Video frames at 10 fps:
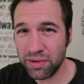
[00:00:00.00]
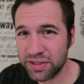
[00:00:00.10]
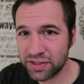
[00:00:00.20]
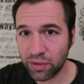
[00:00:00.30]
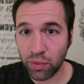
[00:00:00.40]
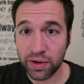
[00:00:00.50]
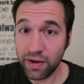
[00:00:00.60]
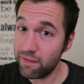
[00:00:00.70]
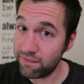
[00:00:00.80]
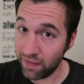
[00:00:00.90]
uses the
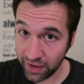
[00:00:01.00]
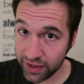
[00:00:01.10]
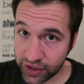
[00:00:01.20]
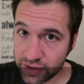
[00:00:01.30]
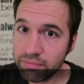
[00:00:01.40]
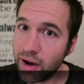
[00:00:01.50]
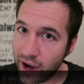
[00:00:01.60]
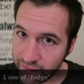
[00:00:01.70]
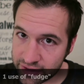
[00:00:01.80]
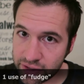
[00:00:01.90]
word fudge.
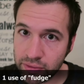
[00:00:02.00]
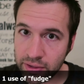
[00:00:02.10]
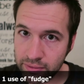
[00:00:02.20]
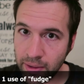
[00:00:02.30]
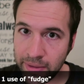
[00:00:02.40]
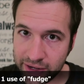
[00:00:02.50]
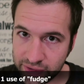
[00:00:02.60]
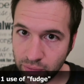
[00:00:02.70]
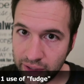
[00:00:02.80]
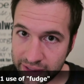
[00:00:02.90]
Obviously, you can
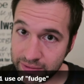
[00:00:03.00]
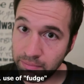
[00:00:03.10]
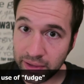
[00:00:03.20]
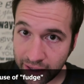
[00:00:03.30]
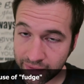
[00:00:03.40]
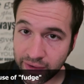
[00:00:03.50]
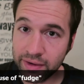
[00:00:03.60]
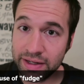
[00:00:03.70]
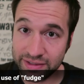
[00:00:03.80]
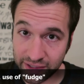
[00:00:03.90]
imagine what he's implying there.
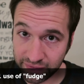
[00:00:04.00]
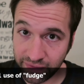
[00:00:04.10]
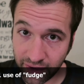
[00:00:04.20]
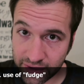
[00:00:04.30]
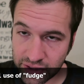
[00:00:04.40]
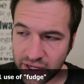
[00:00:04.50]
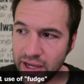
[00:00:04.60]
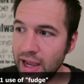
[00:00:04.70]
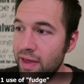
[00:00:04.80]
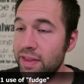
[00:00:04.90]
He says fudge,
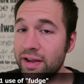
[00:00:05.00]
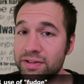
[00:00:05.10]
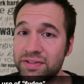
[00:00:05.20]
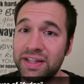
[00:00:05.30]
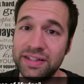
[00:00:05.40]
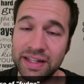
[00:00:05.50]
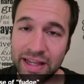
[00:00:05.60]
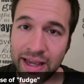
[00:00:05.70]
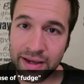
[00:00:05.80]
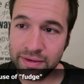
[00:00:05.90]
and then he also says
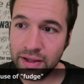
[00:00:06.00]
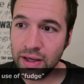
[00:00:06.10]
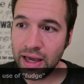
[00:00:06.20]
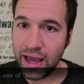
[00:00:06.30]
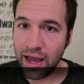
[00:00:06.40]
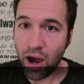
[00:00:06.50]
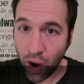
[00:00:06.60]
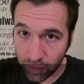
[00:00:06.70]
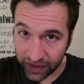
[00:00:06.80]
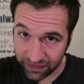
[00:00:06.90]
again,
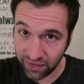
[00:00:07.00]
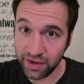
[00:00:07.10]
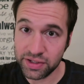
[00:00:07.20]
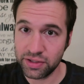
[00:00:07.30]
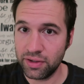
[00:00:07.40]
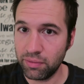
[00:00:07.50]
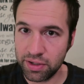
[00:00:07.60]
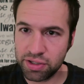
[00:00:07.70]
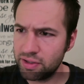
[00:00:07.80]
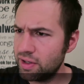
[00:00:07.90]
holy fudge,
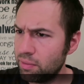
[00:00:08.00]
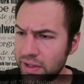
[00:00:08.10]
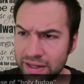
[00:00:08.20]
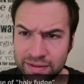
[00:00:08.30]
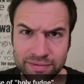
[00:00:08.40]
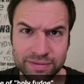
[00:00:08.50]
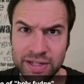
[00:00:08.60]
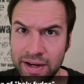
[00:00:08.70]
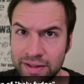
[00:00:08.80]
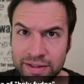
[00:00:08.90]
which we can
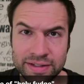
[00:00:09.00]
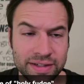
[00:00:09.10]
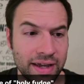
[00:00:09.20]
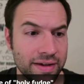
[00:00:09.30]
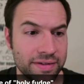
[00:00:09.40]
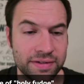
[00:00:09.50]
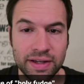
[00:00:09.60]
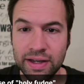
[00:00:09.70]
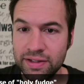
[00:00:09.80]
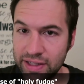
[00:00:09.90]
technically say is
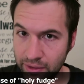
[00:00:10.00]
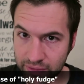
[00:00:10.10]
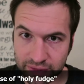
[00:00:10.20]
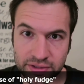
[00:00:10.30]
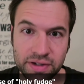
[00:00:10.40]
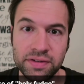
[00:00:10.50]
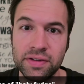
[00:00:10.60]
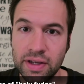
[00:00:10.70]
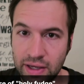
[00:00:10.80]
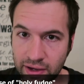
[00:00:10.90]

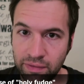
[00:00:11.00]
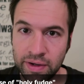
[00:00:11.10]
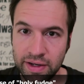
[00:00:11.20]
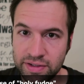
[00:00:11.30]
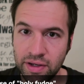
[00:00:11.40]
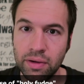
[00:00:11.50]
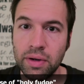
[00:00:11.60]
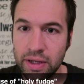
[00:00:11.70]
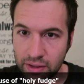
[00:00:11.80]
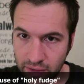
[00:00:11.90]
sacrilegious if we need
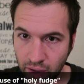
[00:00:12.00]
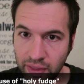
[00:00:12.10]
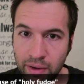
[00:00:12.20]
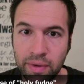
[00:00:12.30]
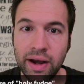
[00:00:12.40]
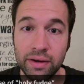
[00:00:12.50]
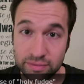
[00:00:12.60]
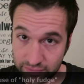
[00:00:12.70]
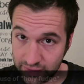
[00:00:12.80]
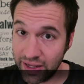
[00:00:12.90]
to go that route
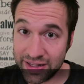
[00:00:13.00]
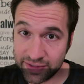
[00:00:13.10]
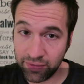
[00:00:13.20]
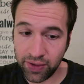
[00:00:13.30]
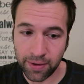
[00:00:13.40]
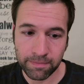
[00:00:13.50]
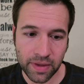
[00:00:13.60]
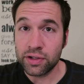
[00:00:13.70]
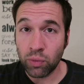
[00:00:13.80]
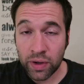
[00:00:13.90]
it's in there.
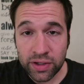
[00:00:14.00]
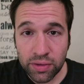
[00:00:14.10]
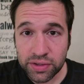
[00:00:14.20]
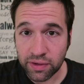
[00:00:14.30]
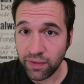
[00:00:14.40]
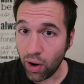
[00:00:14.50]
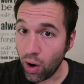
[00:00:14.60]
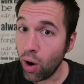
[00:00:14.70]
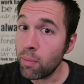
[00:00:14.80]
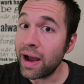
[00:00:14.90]
There's one use of,
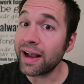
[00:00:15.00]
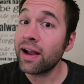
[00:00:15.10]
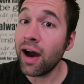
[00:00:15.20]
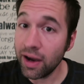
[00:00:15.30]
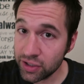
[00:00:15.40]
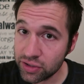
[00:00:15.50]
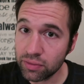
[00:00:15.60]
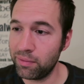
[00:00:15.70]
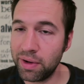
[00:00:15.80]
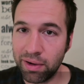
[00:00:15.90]
oh my gosh,
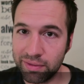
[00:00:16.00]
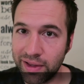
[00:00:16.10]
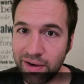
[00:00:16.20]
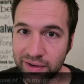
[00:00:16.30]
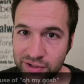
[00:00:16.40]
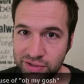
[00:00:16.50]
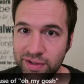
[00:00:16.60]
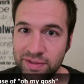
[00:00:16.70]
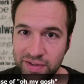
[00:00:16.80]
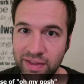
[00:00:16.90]
we don't let our
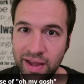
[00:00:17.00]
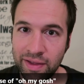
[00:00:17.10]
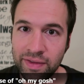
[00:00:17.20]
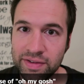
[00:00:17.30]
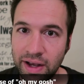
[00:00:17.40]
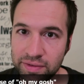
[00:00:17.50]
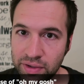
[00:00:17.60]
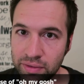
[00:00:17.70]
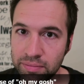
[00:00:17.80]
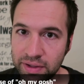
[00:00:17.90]
son say that in this
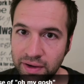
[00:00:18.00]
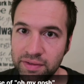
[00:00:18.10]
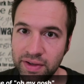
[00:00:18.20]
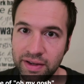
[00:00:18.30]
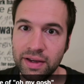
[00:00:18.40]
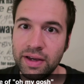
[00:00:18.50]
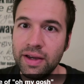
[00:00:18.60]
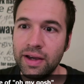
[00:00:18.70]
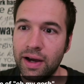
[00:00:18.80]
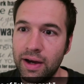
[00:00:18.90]
household because it
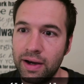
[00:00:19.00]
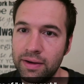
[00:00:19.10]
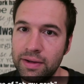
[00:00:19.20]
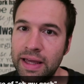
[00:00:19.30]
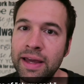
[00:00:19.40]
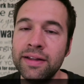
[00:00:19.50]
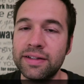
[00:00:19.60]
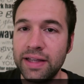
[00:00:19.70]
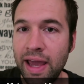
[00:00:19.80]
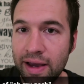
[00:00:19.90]
uh,
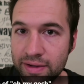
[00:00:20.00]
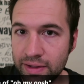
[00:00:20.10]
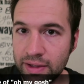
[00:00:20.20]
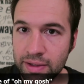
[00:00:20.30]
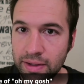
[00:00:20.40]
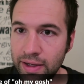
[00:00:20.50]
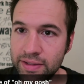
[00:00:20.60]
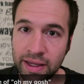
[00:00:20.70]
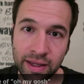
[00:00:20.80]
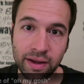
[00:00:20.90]
hints at uh,
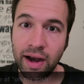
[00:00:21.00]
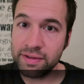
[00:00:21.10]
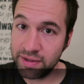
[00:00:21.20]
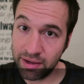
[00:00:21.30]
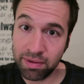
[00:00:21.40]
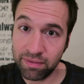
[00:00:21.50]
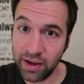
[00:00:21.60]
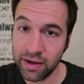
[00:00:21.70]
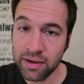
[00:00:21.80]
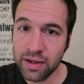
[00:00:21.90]
taking God's name in
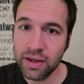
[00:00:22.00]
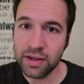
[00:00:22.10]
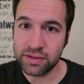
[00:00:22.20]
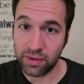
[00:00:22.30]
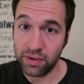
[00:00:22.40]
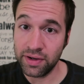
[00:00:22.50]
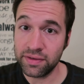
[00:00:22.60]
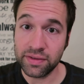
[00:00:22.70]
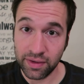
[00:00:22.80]
vain. So there is